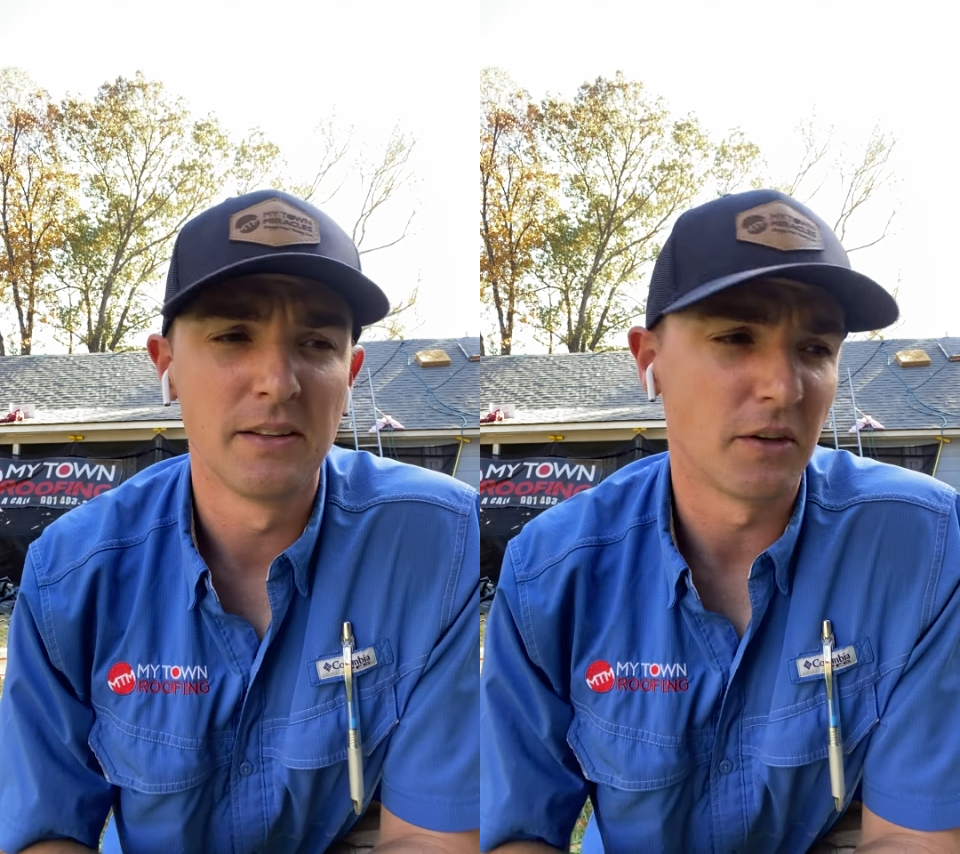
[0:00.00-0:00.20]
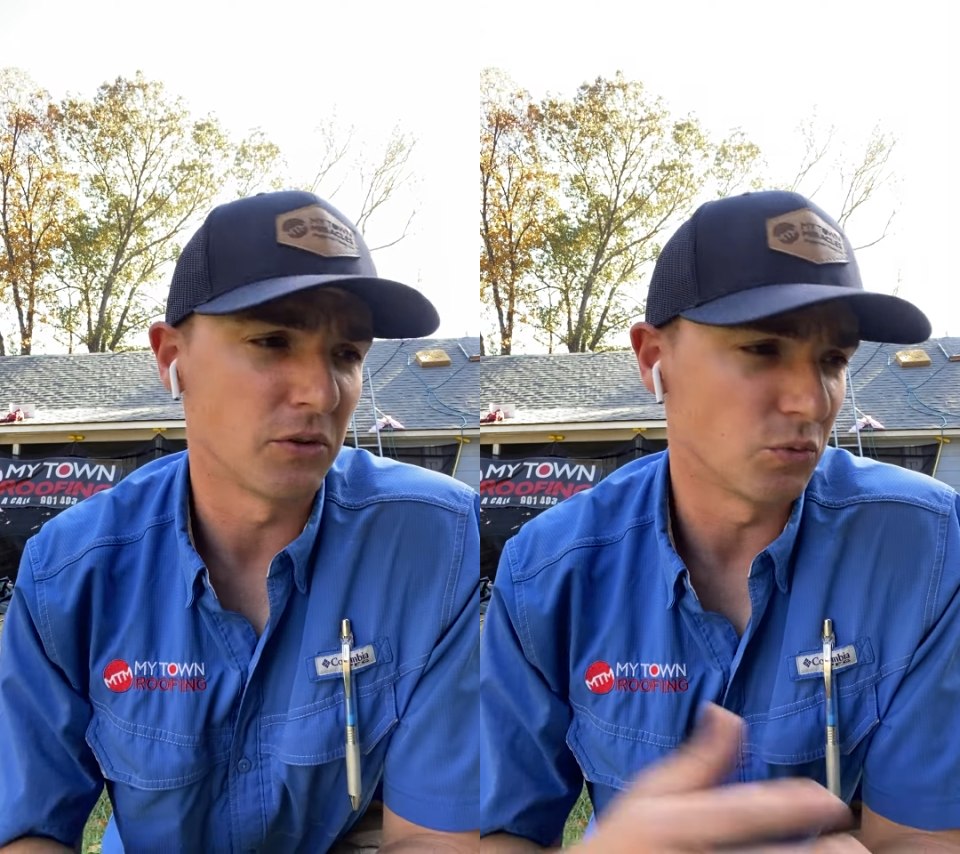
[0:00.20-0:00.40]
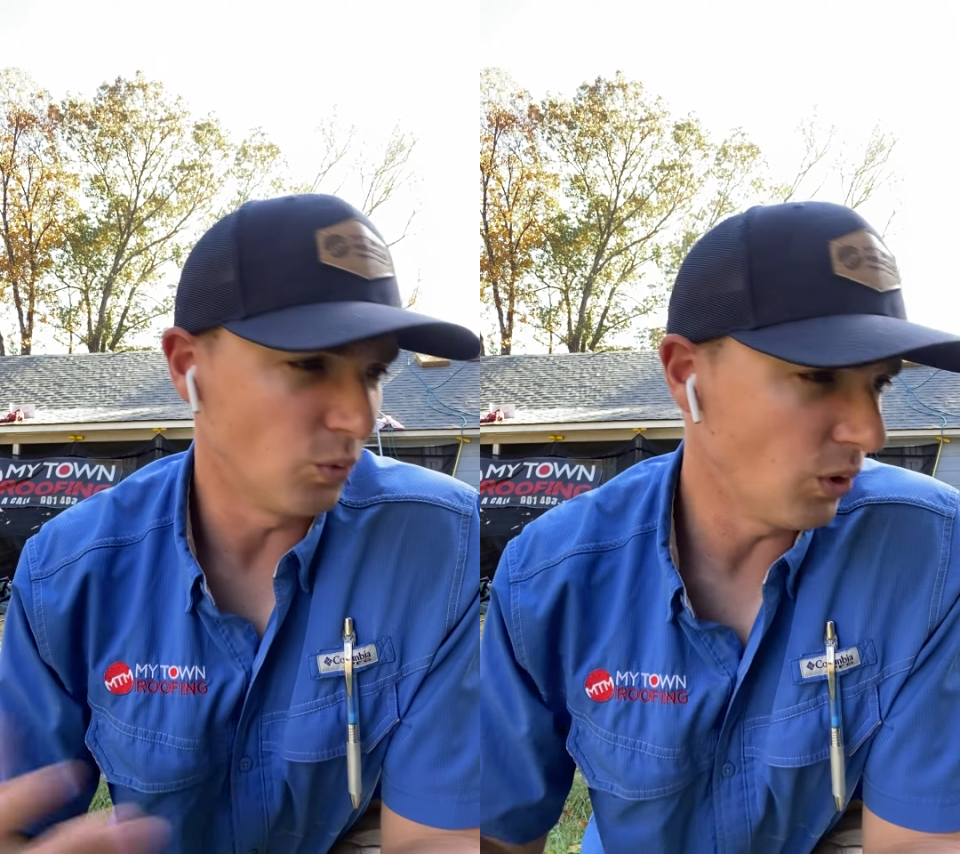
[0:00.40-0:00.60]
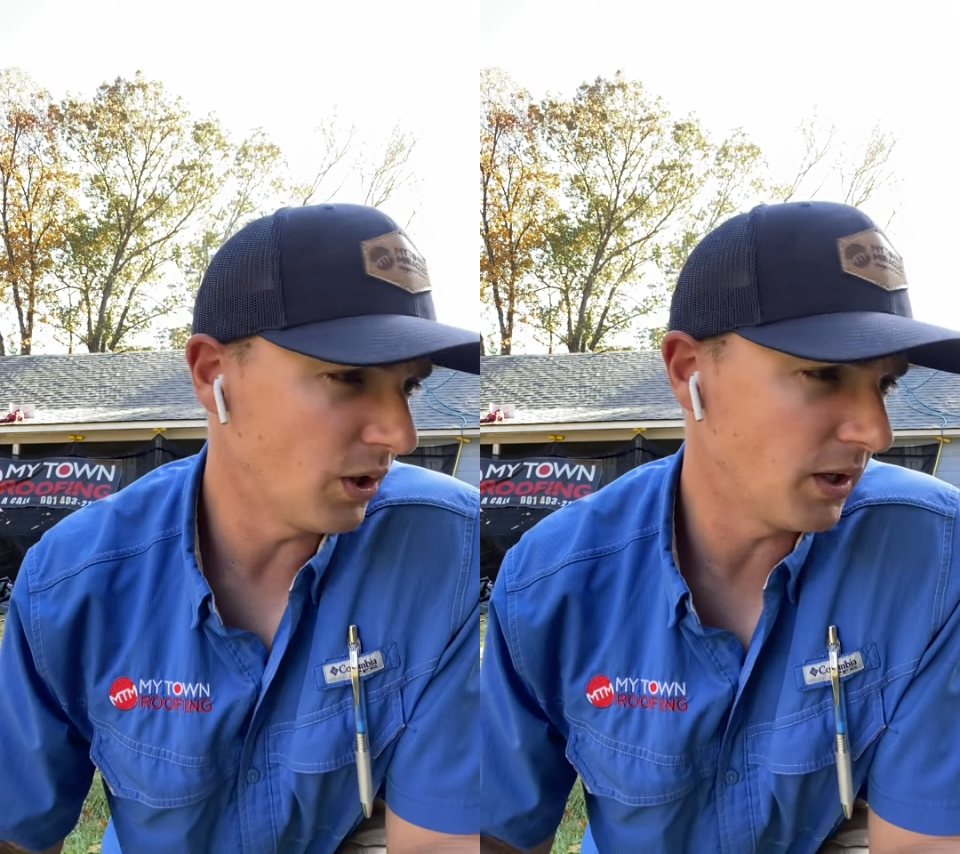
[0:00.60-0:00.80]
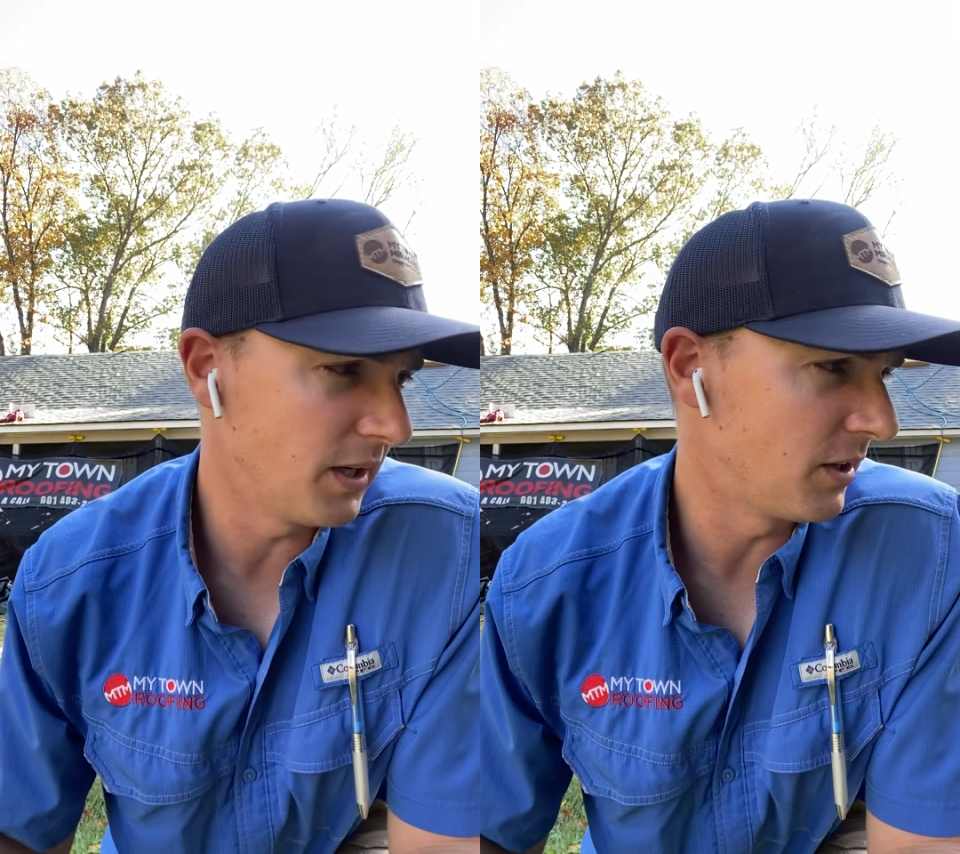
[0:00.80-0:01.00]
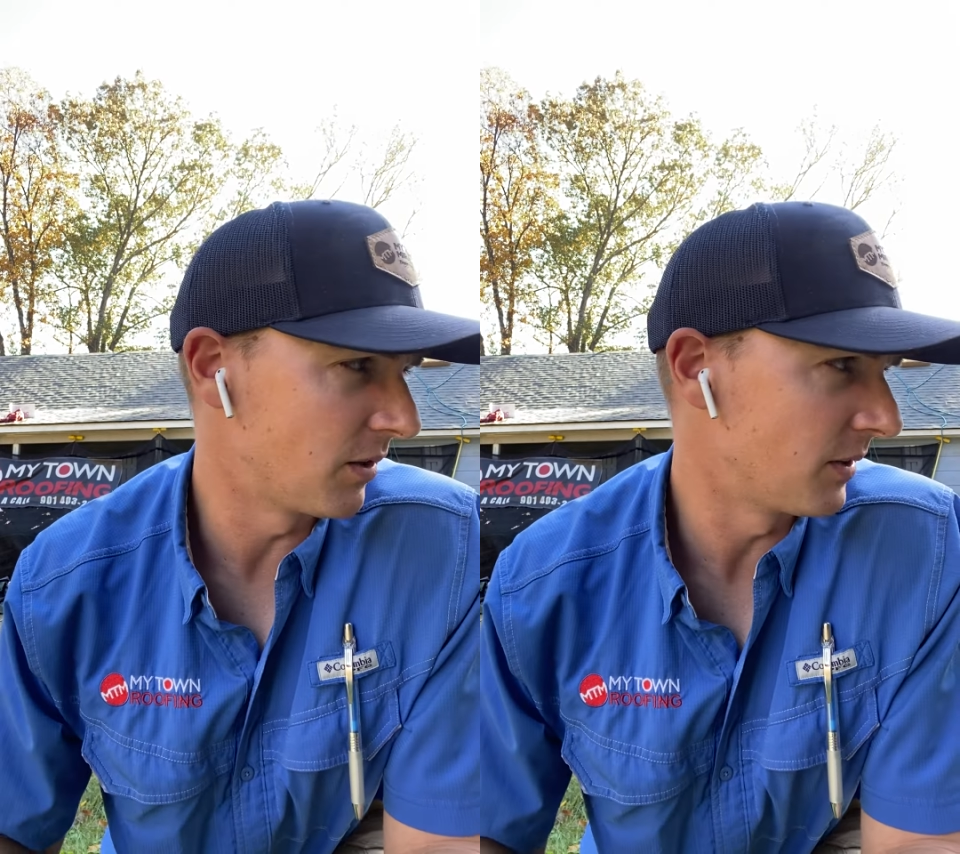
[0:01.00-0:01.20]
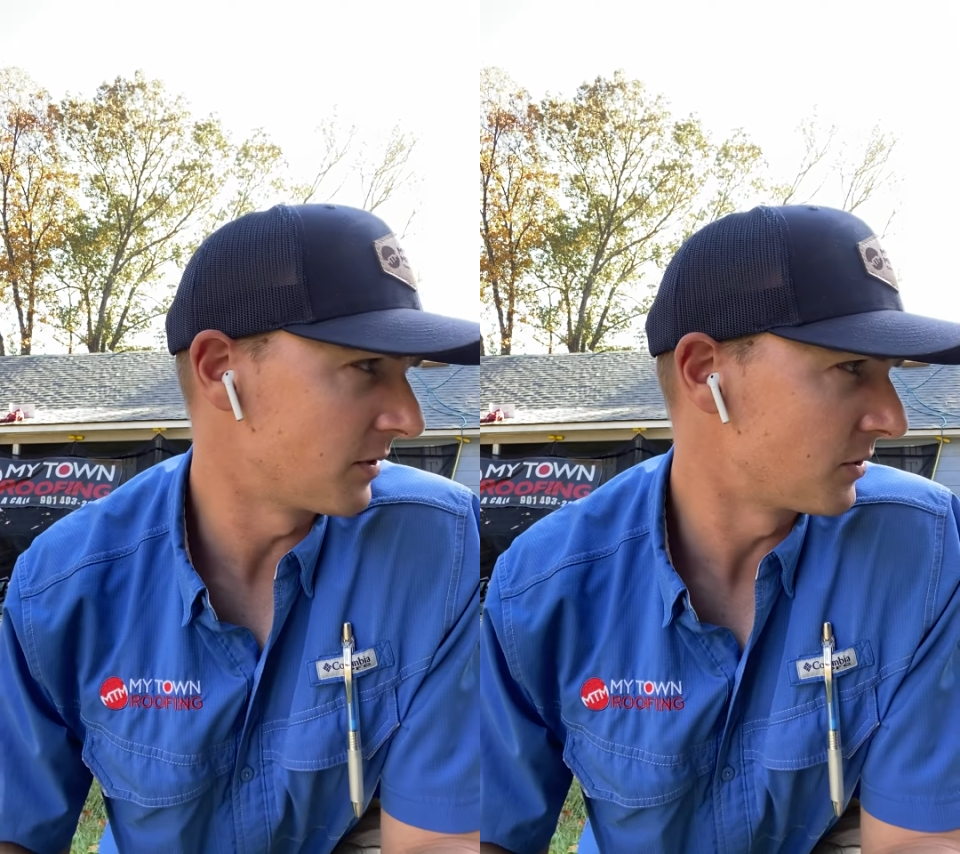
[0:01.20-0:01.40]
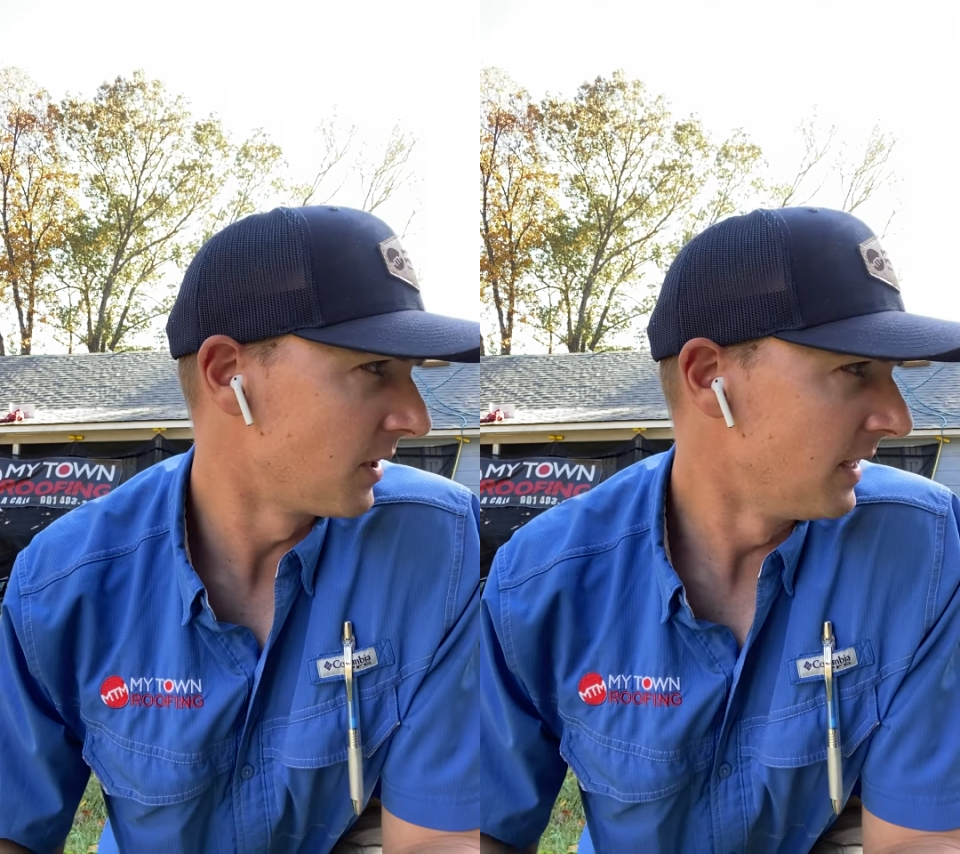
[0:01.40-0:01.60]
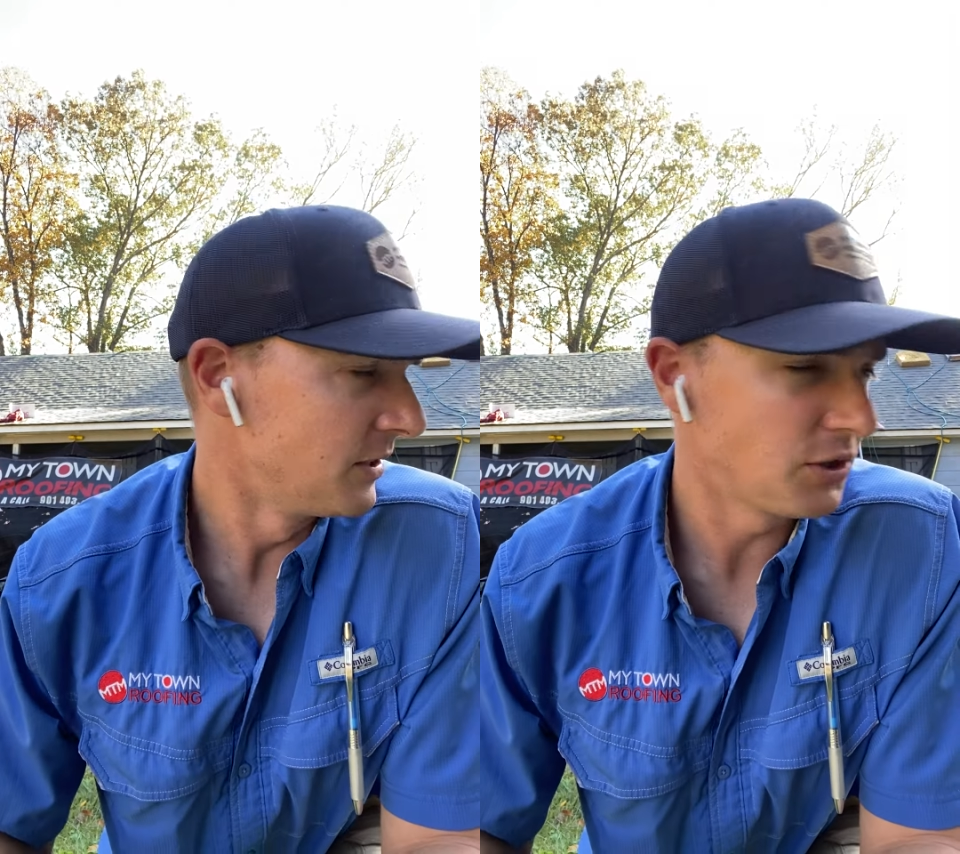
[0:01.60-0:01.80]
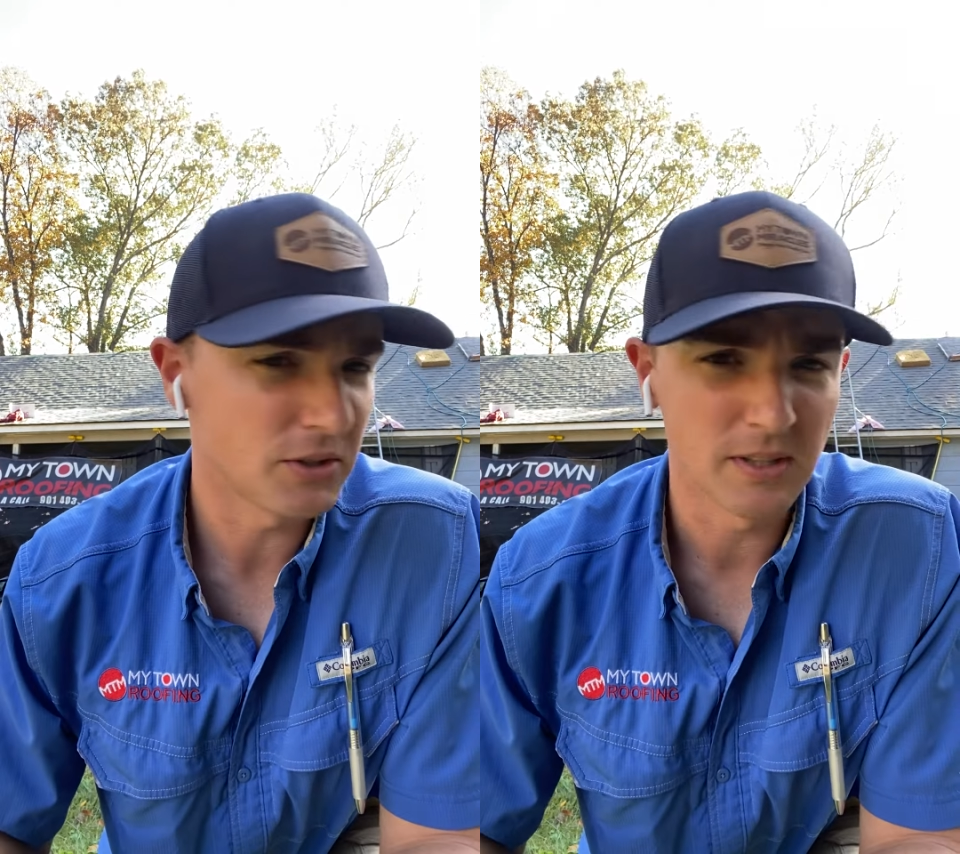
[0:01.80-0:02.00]
there's wood, or there's
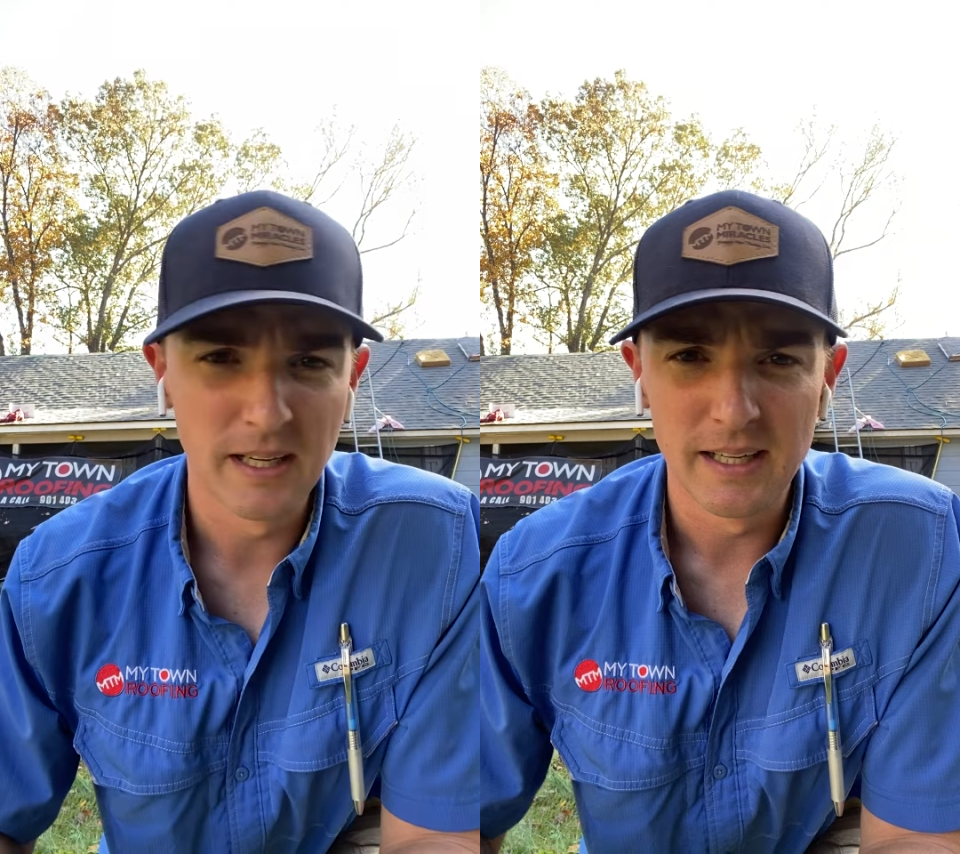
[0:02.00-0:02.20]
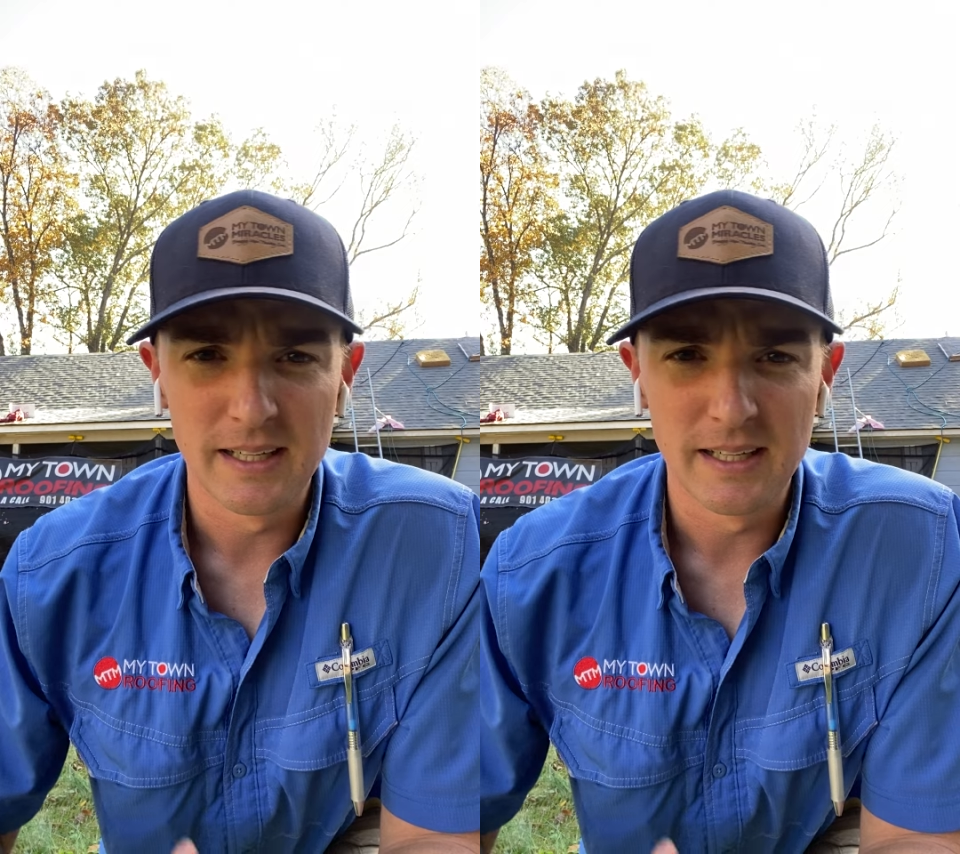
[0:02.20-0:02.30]
just